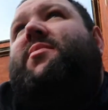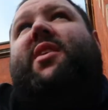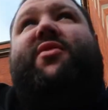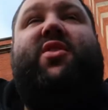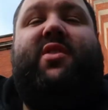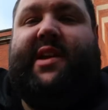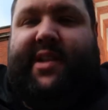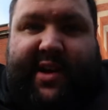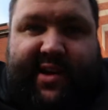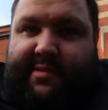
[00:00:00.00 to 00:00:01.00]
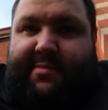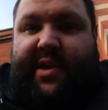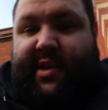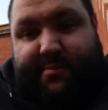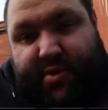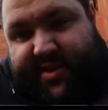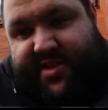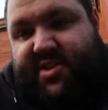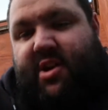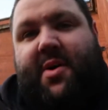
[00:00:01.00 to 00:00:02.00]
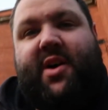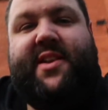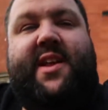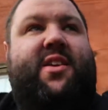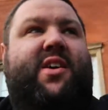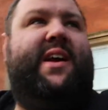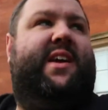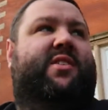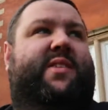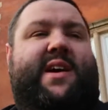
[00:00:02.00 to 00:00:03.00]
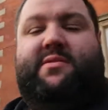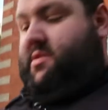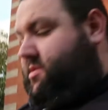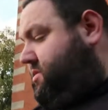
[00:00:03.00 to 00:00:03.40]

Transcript: If I do let you down, I didn't mean it. But this time, I did not let you down.